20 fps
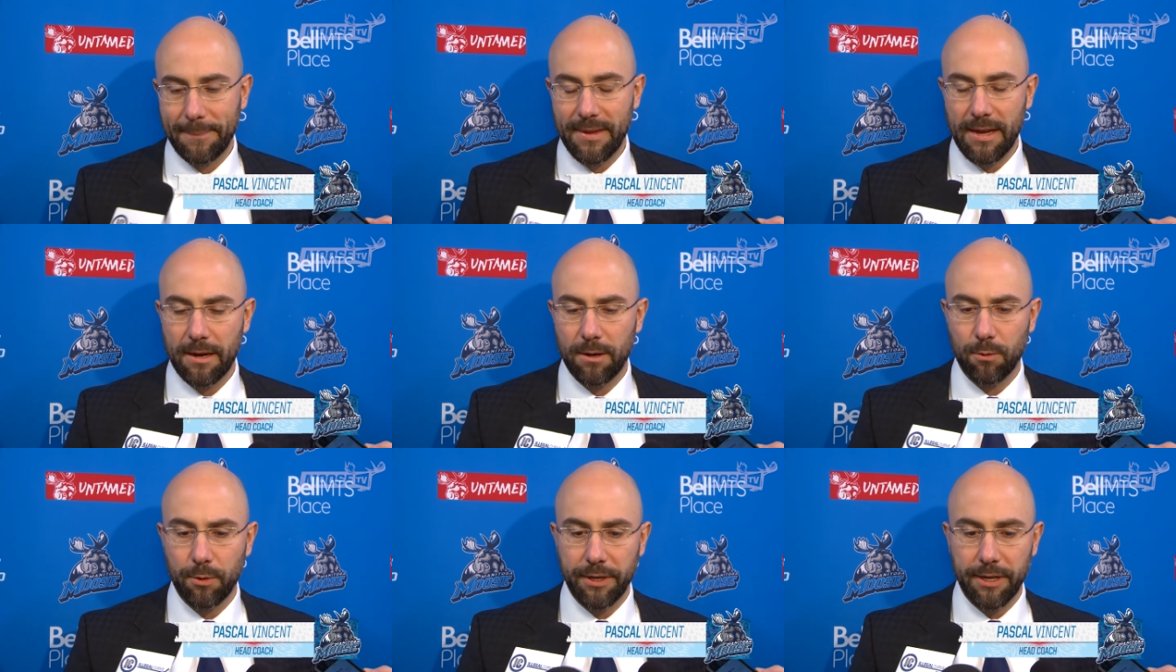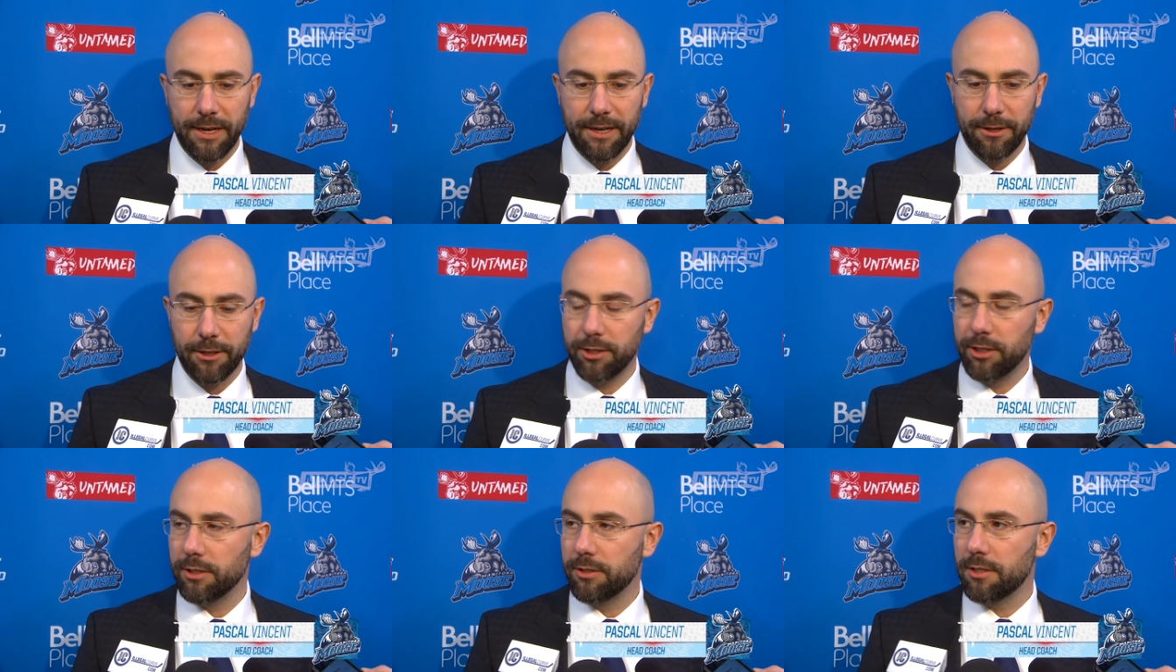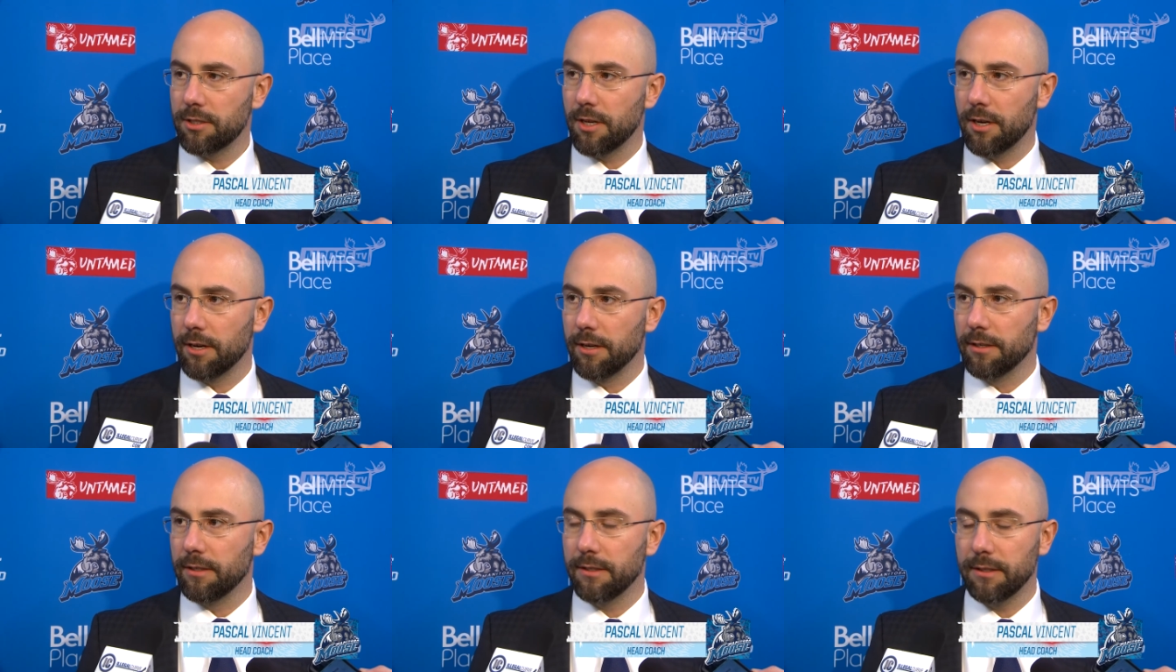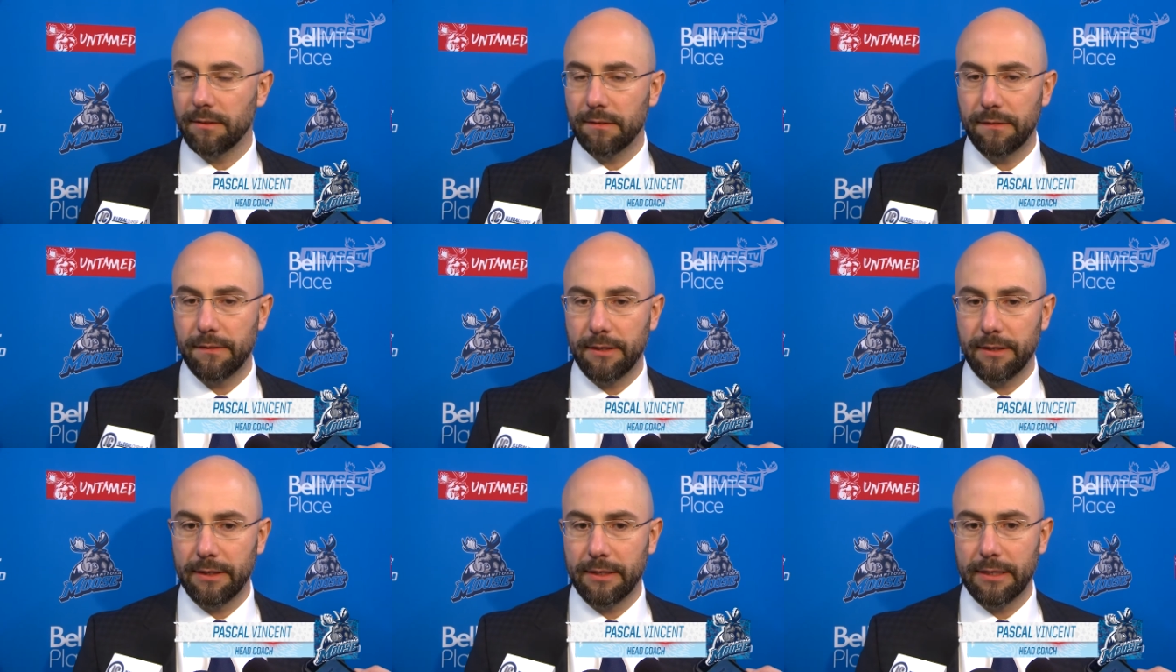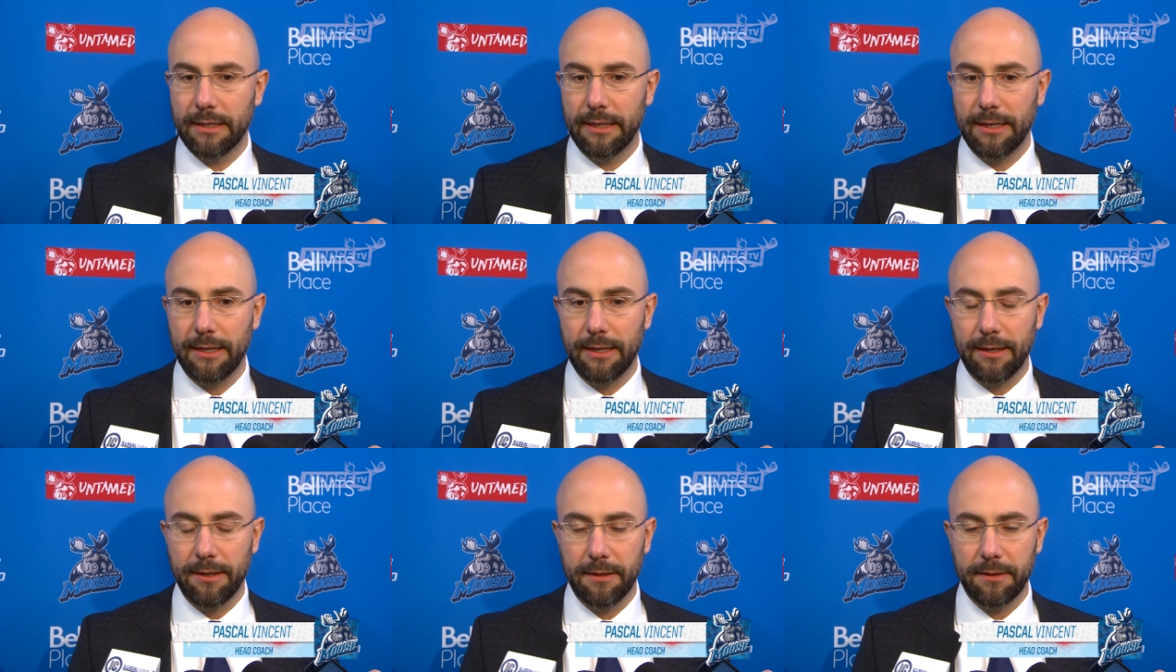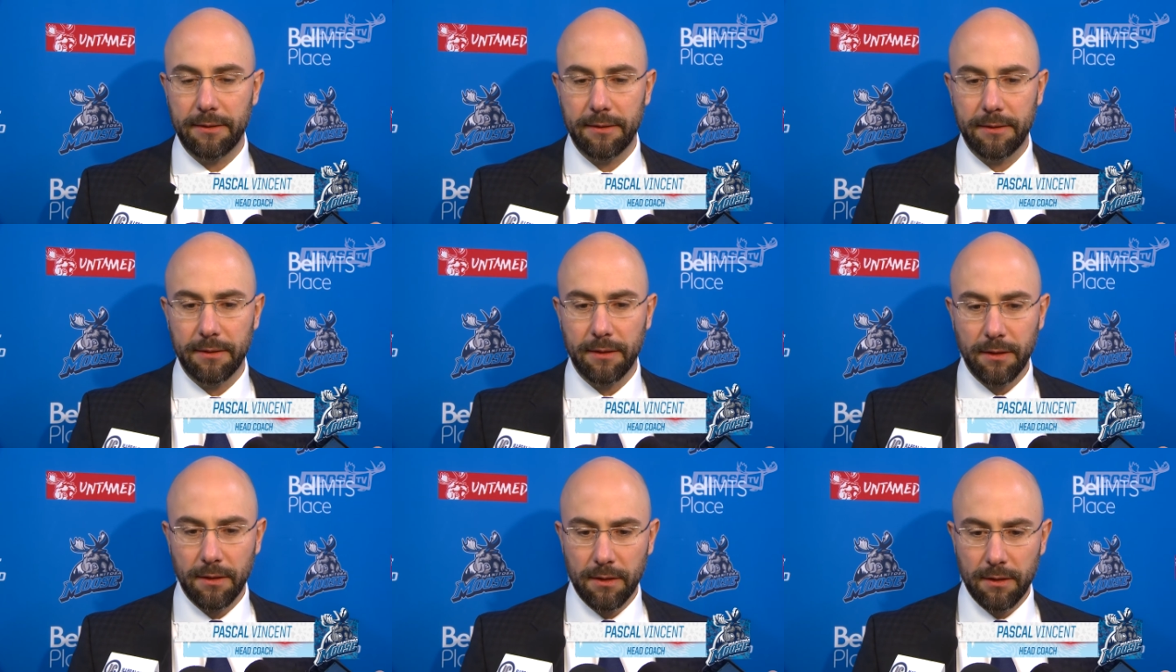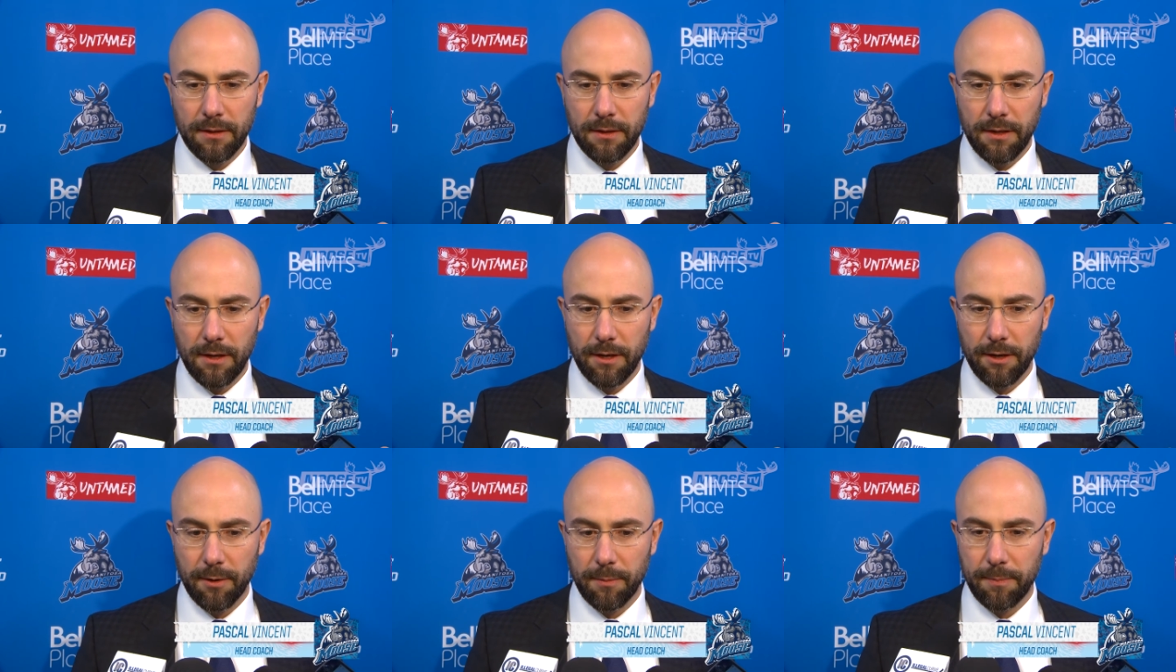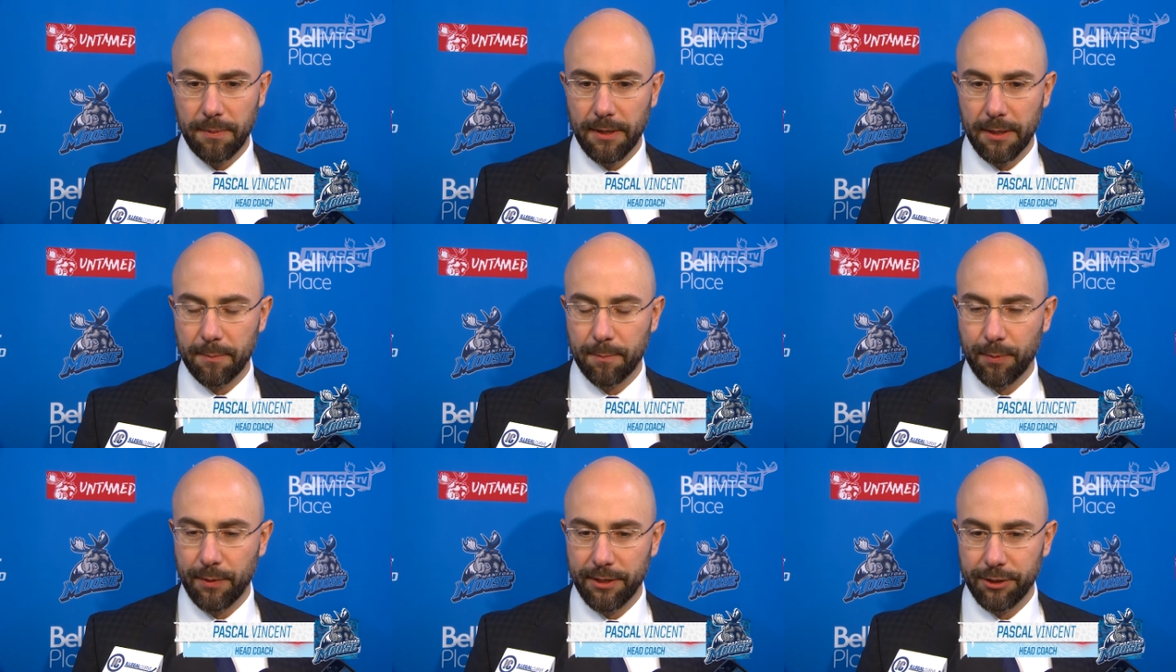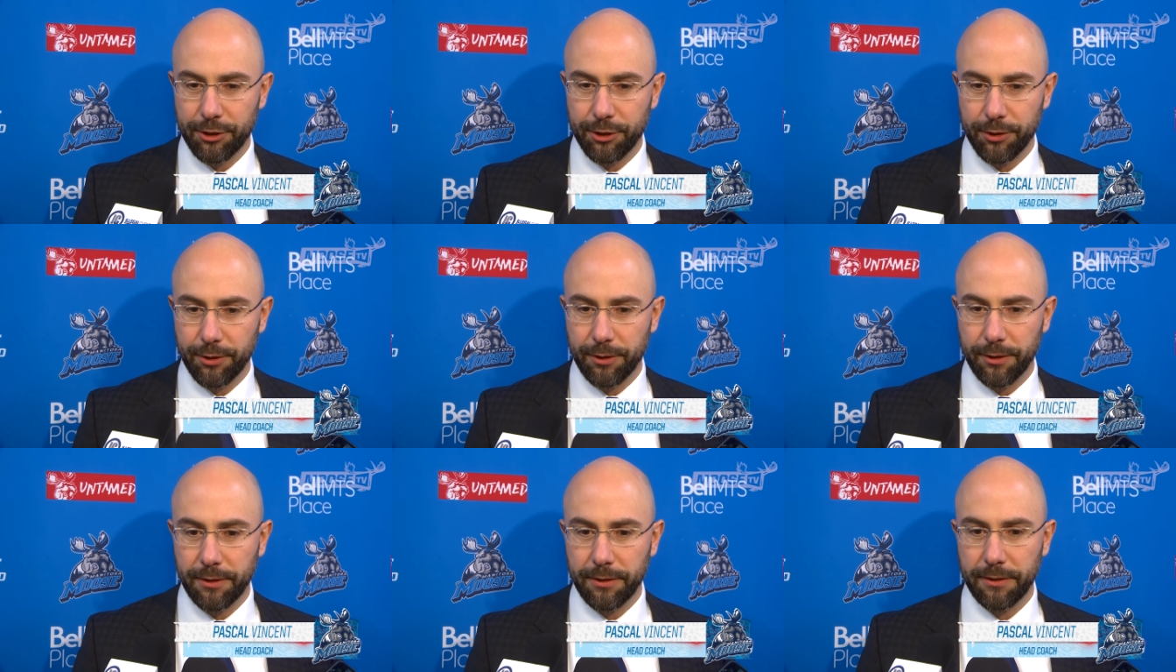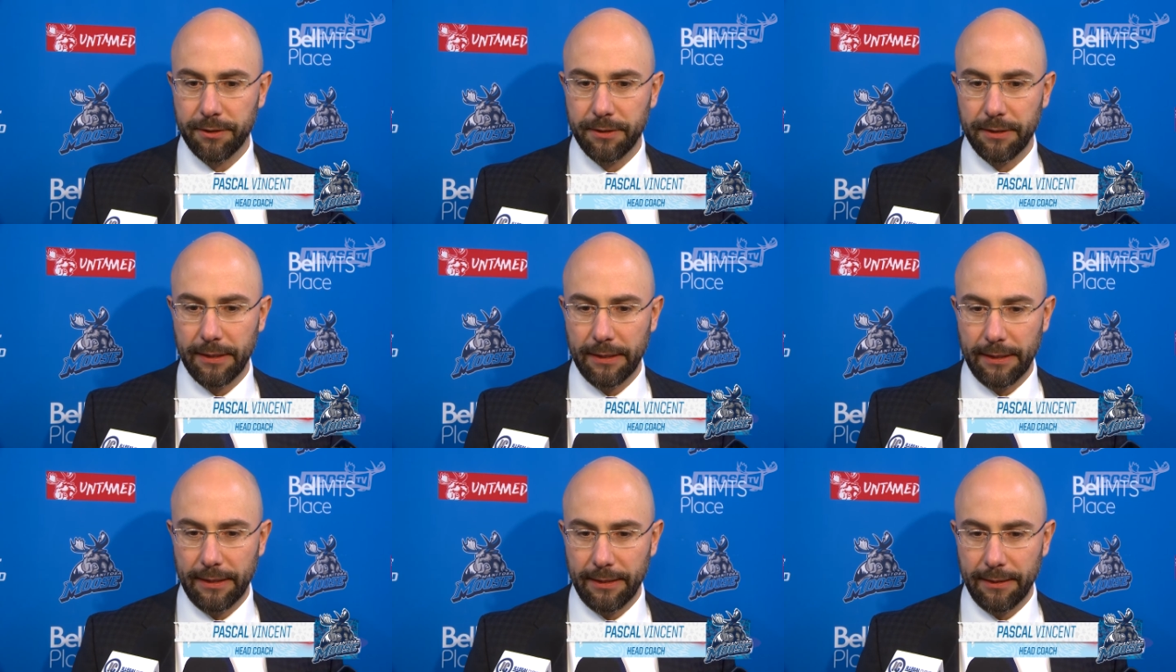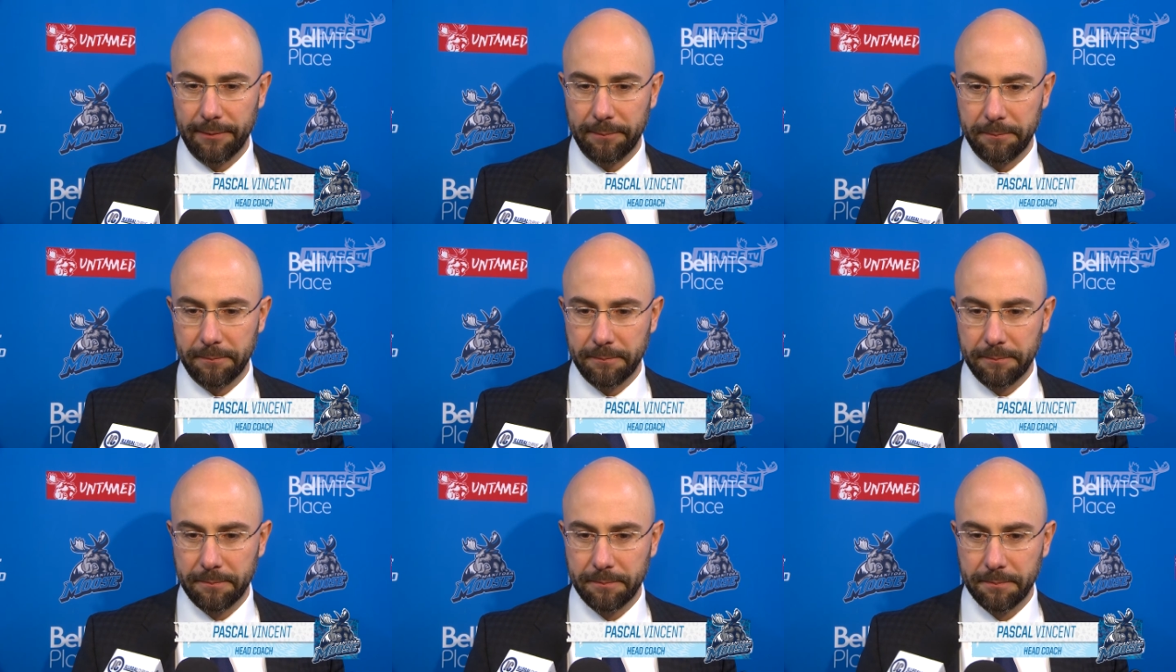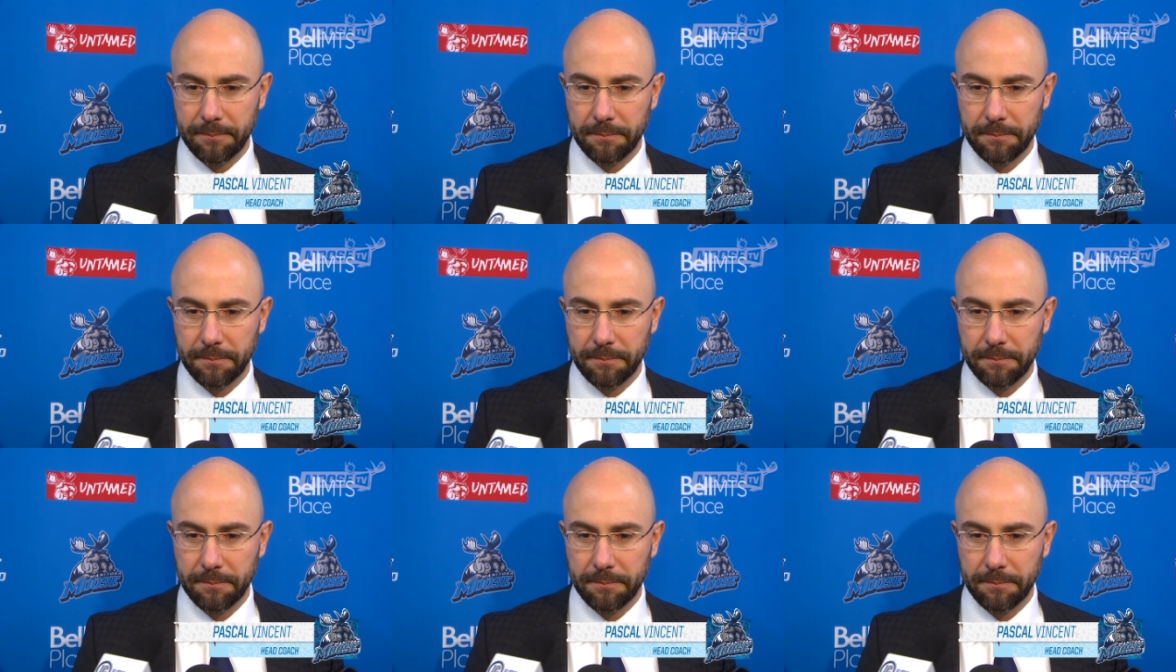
Yeah, we had a good start. I think uh, our puck pressure, um,